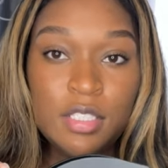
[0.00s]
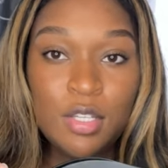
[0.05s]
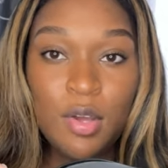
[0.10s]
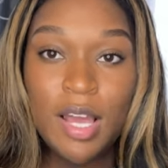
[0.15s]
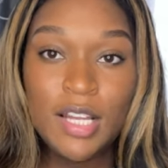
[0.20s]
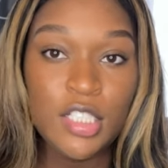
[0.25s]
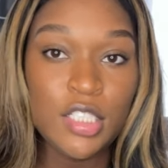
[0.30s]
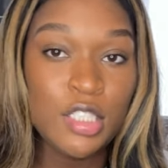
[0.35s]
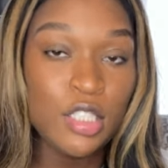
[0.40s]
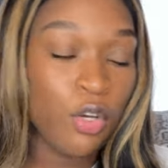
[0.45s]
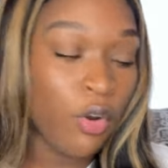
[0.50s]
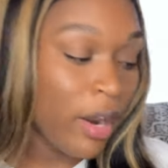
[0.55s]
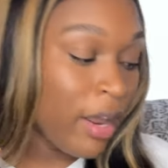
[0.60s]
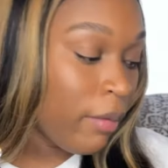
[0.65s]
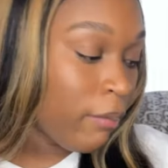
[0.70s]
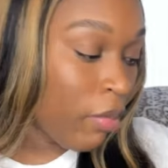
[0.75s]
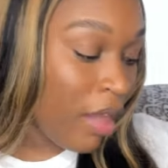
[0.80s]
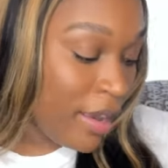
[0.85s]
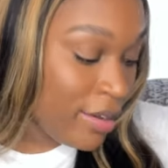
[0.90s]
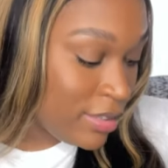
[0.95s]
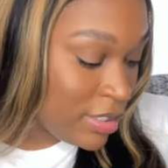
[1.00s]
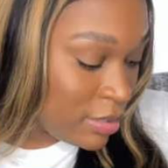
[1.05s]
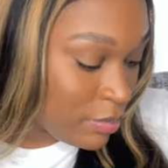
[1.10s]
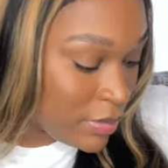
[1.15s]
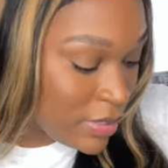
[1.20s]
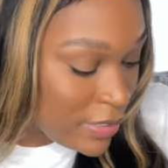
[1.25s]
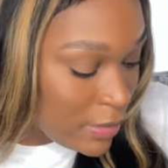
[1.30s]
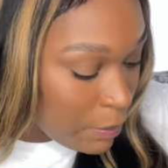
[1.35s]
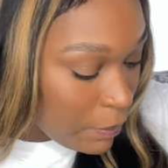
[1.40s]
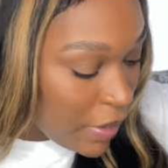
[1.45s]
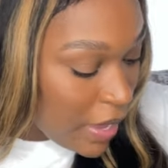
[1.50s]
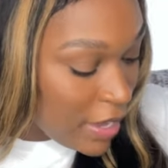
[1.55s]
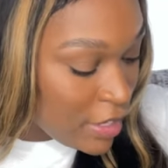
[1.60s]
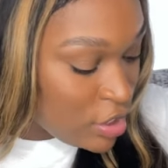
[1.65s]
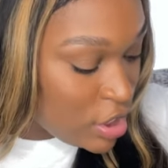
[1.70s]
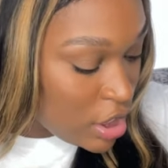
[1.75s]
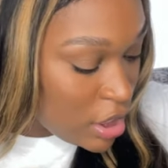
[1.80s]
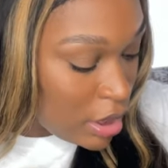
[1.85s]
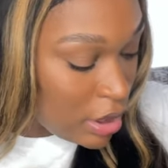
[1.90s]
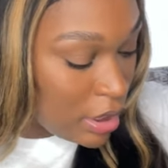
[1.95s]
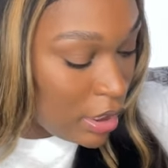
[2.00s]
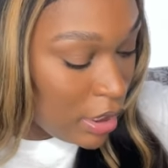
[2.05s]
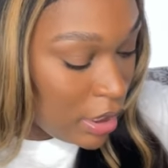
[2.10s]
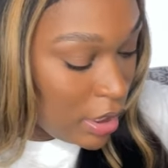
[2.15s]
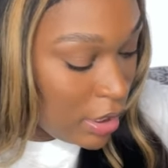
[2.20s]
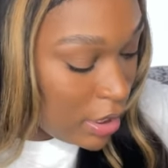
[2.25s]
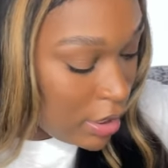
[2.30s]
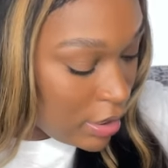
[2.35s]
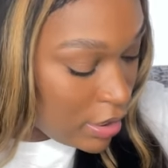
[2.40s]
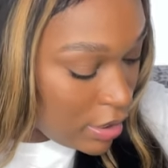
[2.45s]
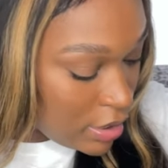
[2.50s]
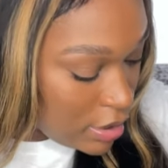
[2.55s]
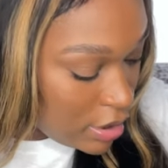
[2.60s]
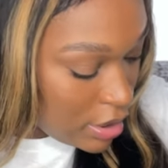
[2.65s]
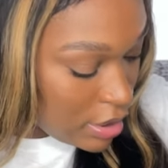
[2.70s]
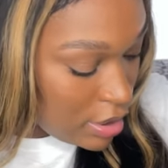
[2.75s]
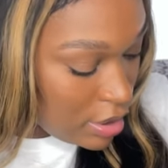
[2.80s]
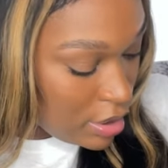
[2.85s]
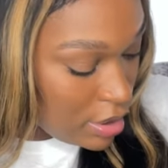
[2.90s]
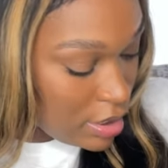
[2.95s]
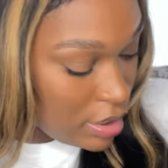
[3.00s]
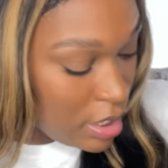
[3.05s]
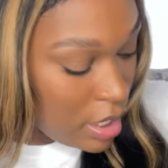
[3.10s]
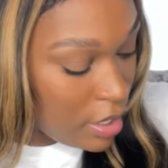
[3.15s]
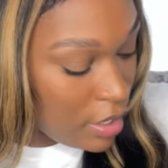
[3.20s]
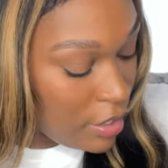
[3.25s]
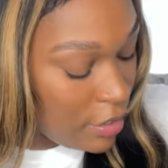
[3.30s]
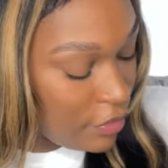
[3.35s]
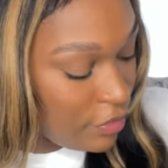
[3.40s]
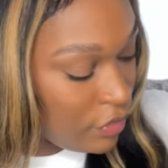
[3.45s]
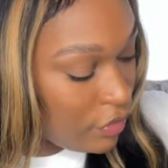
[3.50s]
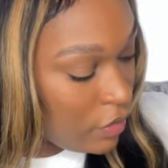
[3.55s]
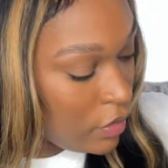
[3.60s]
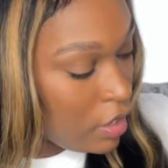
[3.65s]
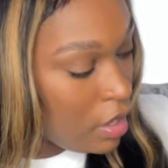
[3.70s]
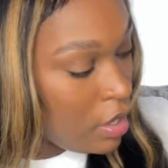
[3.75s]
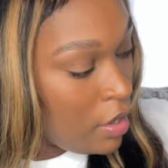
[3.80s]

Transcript: So I just grabbed like some spatulas and stuff,